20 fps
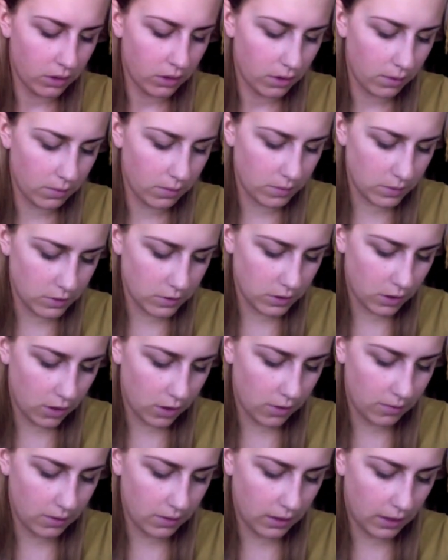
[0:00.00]
We're using
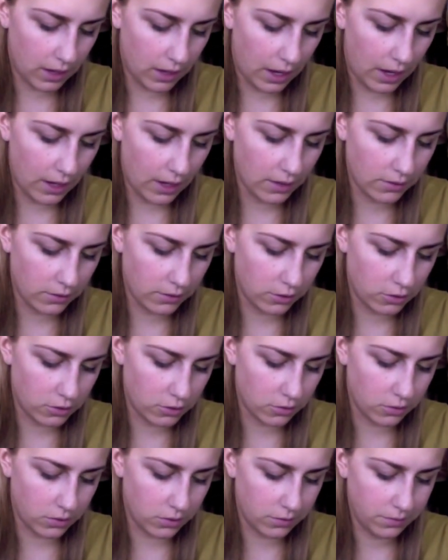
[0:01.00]
Urban Decay as
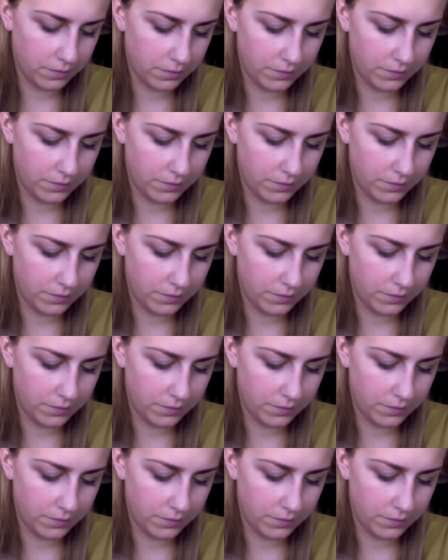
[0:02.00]
usual.